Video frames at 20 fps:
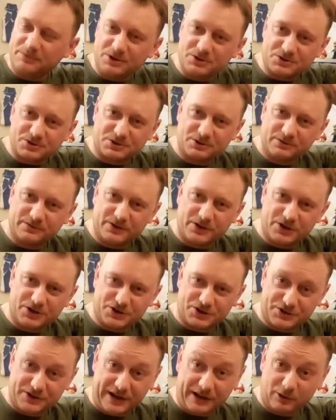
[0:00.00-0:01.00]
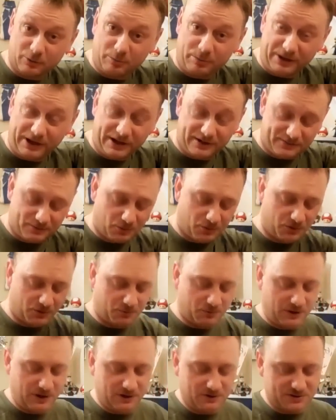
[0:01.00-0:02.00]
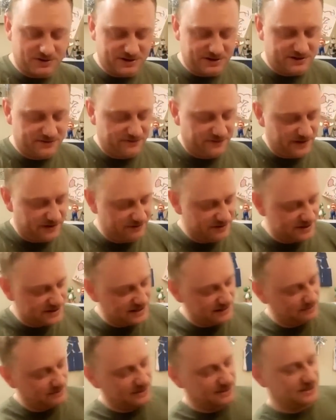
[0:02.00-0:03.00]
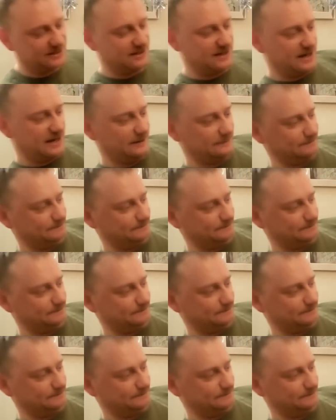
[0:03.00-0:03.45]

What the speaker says: musical version LP of War of the Worlds, it's very similar to